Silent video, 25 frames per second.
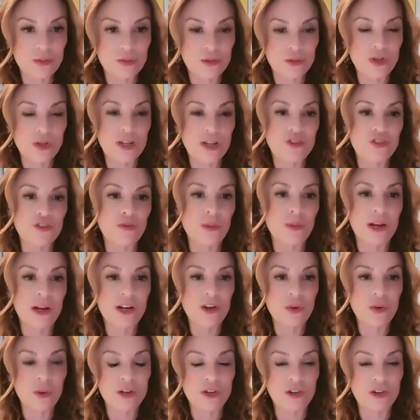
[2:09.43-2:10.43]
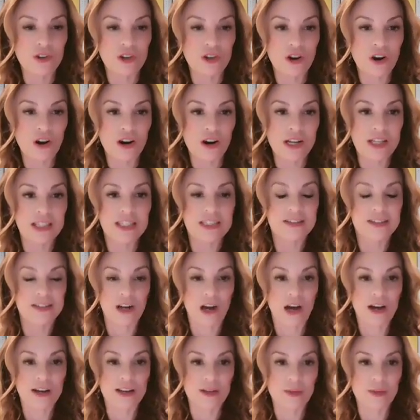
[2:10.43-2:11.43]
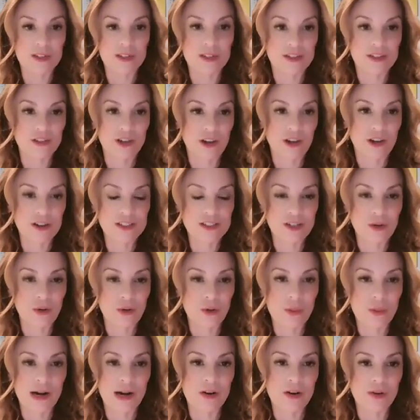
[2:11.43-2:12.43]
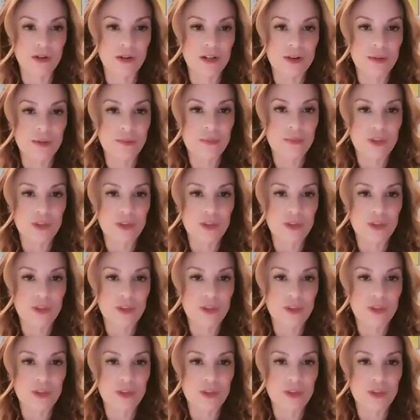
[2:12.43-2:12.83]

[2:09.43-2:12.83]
Who gets your money when you're gone? These documents are also about